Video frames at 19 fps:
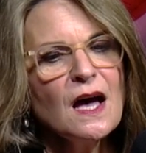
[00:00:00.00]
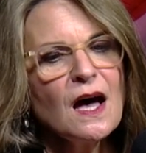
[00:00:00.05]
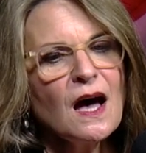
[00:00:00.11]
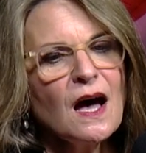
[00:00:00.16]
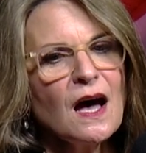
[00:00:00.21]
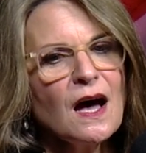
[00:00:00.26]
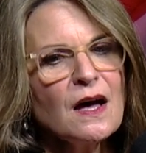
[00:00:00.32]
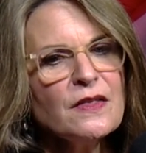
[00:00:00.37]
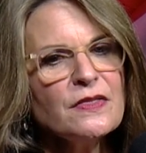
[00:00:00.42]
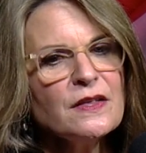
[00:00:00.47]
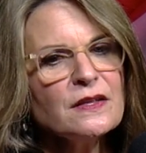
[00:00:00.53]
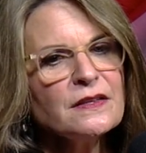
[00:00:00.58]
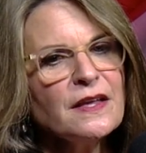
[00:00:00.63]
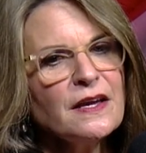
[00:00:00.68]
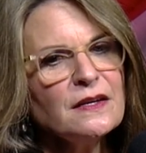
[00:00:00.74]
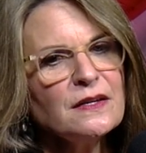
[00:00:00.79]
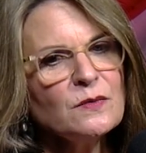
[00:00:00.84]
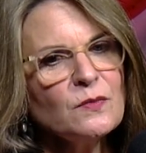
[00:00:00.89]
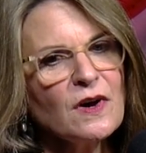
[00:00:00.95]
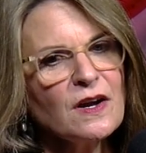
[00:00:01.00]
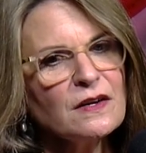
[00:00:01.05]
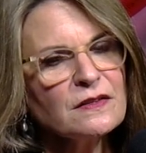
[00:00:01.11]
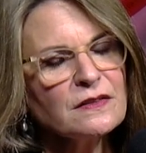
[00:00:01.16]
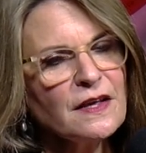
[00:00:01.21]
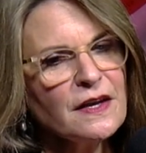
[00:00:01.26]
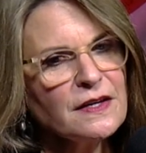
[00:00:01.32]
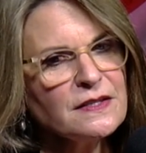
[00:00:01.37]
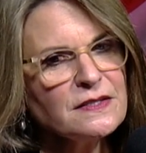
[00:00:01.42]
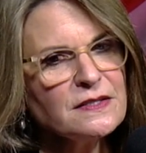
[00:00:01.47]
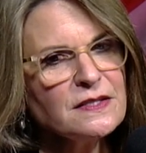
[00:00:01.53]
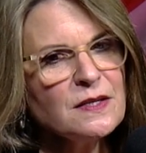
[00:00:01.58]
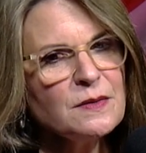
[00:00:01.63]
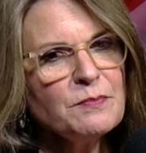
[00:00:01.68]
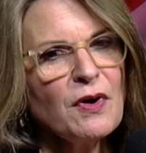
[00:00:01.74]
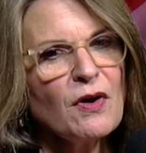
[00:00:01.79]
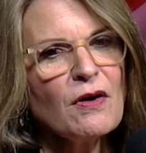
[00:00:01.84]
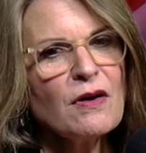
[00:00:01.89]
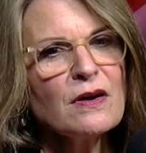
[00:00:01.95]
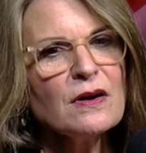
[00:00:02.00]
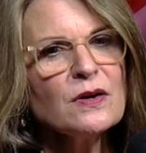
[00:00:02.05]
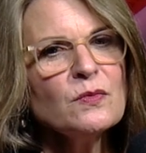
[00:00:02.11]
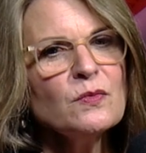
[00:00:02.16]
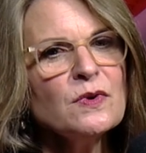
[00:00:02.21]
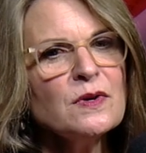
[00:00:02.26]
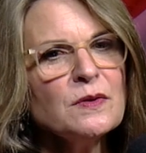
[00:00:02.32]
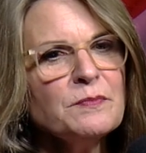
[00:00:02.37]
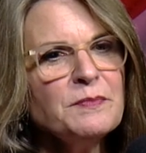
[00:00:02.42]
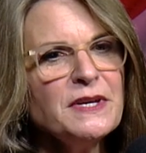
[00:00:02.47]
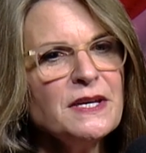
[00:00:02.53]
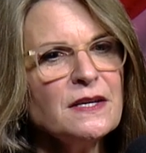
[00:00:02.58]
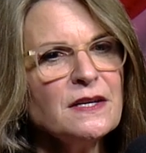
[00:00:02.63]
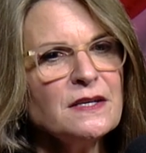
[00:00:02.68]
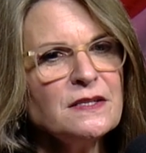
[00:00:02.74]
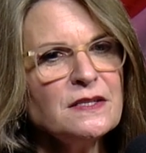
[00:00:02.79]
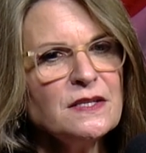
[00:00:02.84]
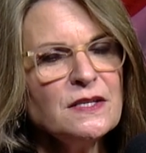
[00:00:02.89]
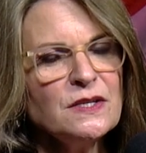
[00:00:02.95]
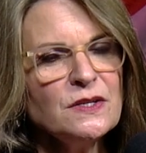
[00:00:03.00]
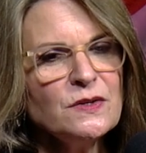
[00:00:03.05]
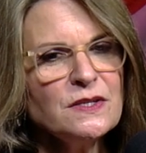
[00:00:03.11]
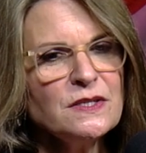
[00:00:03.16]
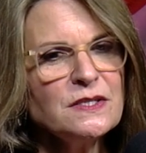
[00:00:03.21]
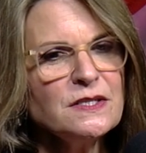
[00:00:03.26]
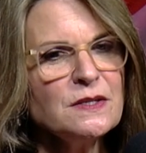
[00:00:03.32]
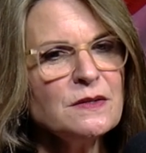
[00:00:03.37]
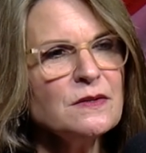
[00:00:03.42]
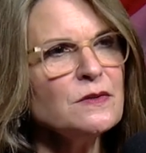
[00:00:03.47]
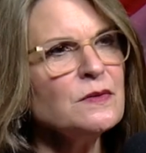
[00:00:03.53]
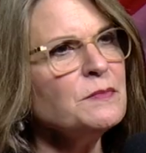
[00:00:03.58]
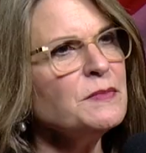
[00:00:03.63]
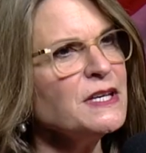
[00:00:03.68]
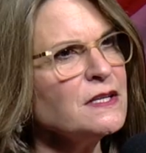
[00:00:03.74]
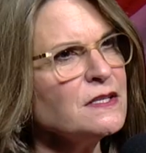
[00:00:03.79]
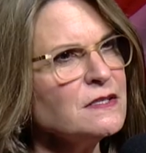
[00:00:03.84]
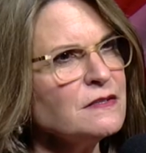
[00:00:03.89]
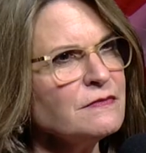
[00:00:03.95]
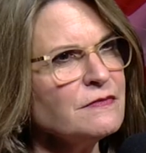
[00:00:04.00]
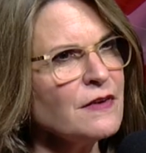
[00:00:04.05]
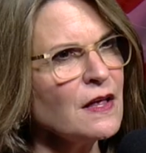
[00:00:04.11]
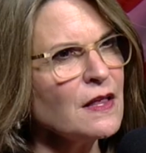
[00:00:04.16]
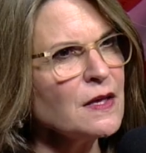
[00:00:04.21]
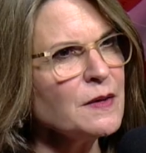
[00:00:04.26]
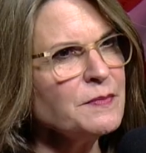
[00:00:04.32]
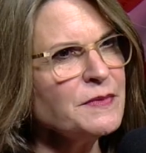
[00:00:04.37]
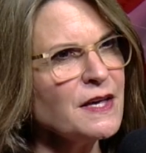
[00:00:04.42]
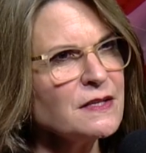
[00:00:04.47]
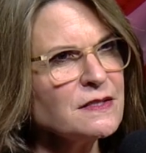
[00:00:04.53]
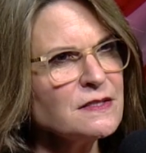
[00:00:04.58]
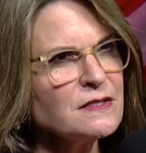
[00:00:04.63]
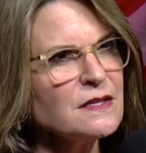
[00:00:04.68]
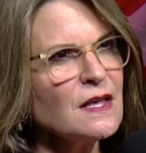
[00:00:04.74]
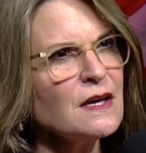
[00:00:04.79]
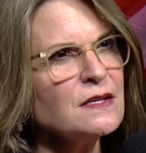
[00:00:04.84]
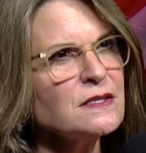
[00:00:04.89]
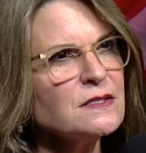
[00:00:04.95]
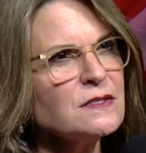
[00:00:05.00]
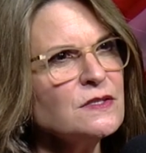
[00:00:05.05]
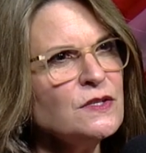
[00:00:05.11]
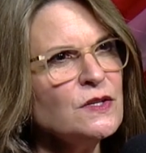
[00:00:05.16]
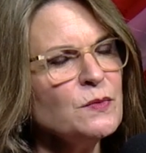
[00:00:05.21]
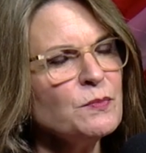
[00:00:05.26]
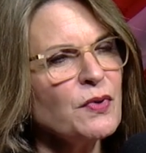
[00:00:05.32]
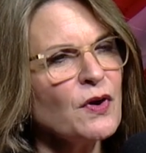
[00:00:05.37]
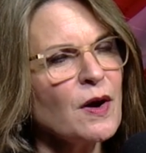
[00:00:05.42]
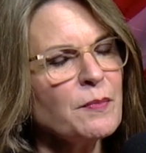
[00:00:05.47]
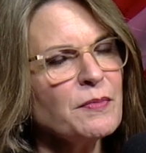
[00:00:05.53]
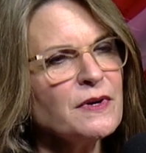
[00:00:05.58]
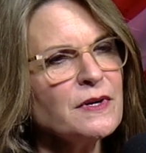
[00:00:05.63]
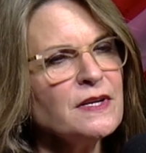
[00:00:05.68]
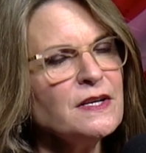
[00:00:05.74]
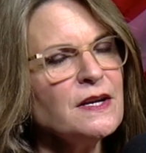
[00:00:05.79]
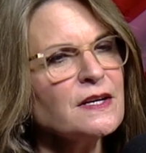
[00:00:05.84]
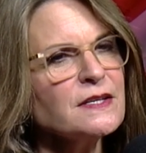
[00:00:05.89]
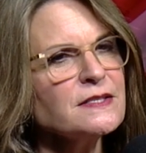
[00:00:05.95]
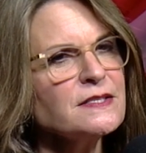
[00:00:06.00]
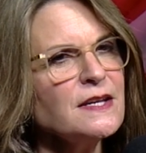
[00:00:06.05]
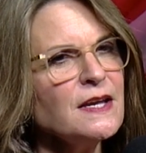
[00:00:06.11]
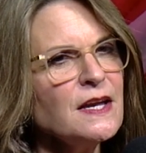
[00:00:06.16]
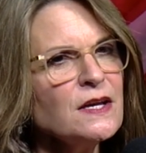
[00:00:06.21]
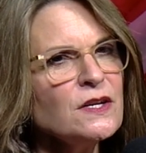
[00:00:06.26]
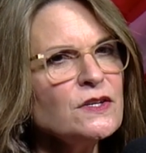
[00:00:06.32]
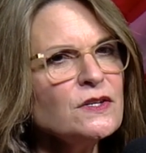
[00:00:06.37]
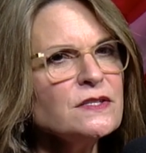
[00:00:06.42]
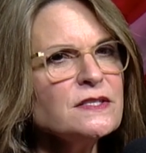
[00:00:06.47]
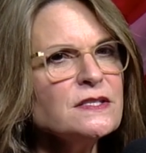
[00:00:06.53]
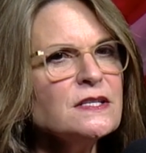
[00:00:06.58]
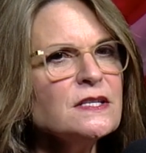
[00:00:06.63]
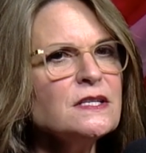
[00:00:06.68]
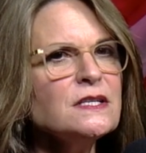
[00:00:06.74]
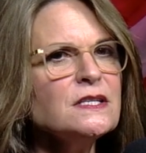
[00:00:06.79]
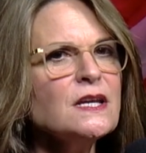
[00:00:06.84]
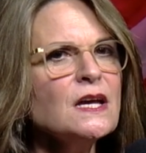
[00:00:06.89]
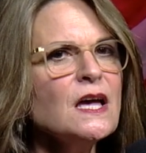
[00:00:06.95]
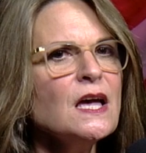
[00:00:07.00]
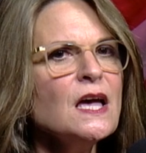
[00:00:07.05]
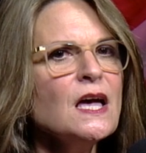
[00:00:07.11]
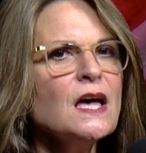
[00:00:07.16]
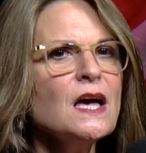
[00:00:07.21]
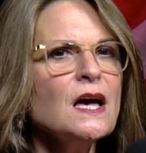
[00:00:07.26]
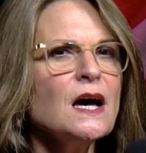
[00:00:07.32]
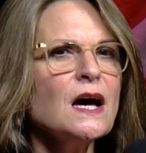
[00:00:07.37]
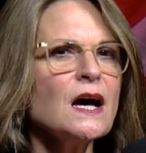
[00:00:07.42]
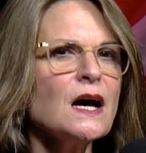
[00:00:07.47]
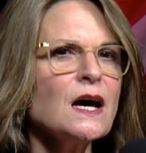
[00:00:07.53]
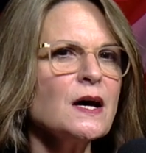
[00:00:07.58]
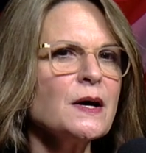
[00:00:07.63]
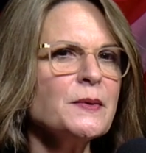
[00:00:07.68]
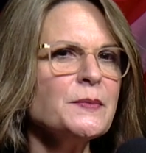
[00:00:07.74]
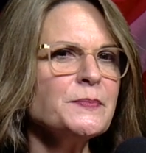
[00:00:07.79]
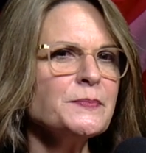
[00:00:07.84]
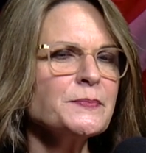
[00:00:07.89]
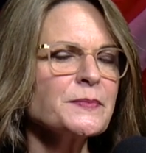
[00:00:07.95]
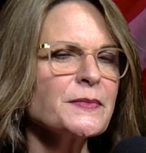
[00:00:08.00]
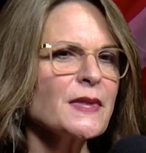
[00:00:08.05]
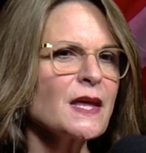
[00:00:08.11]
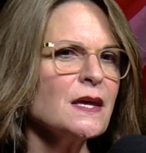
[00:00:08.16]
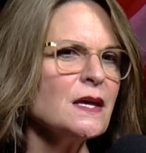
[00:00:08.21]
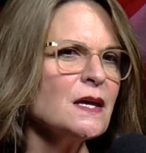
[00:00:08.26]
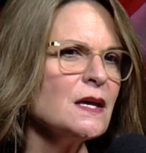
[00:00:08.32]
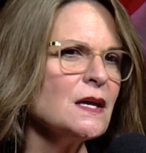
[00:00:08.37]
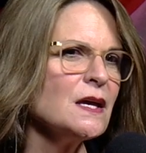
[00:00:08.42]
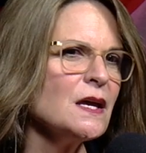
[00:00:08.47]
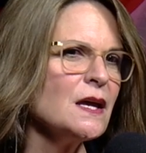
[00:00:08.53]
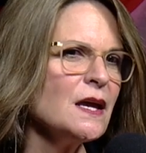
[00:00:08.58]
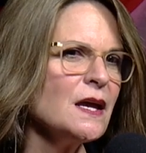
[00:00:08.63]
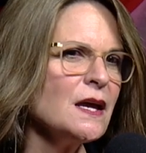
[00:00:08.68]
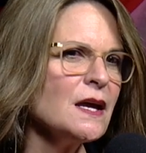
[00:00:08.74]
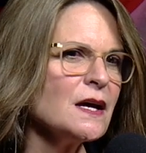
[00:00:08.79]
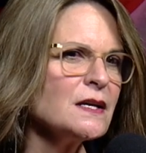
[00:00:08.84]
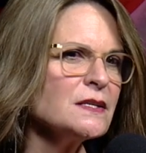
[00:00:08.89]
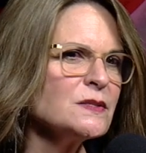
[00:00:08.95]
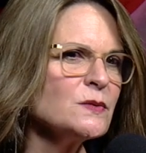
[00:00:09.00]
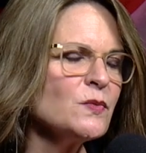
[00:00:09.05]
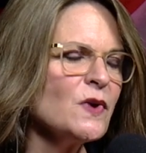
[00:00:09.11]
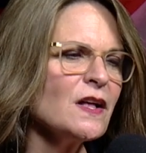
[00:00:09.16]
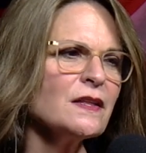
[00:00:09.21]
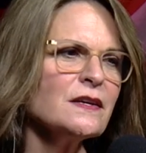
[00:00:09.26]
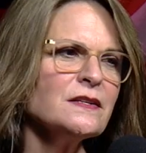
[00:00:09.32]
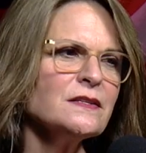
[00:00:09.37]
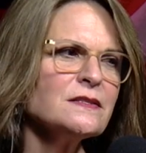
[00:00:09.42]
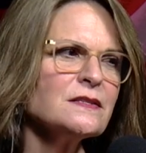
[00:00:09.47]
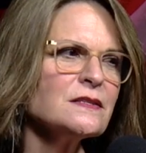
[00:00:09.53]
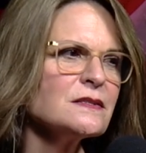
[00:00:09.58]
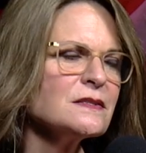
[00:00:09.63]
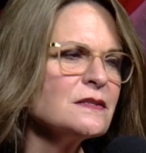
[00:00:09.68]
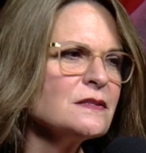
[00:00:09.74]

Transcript: The Land and Water Legacy Park will be continuing to be developed. That's that new property next to Anderson, as well as